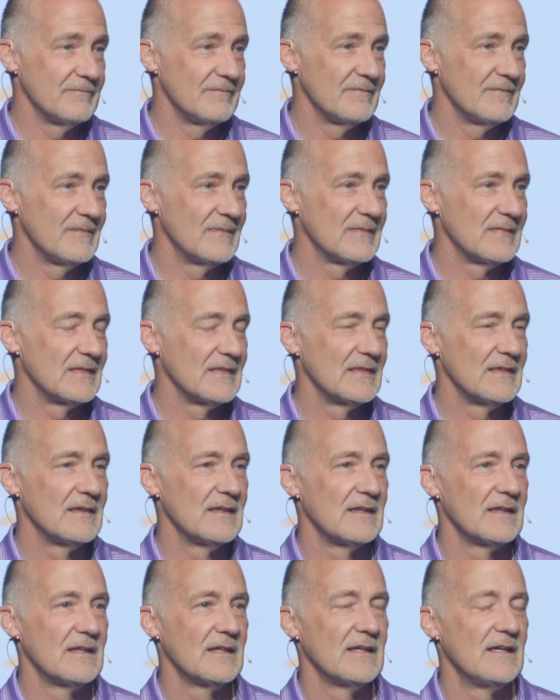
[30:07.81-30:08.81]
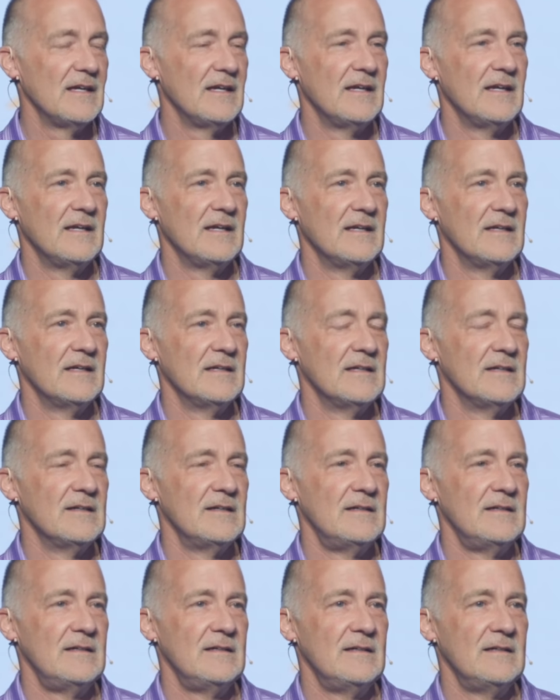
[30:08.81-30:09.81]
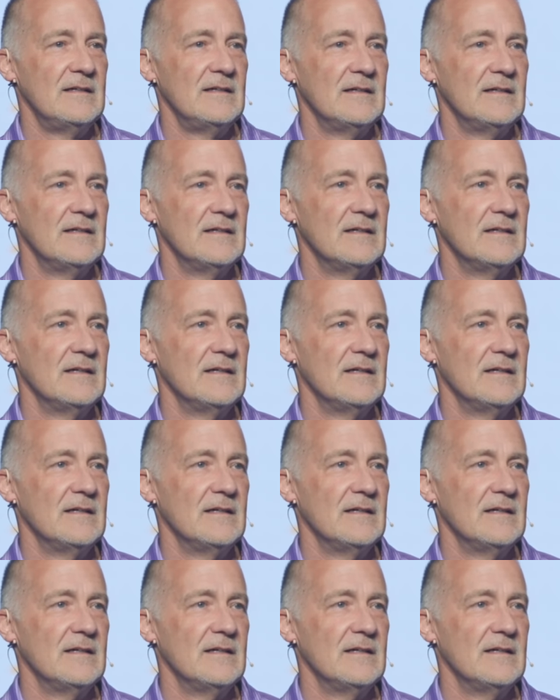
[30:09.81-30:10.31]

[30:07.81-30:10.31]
[no speech]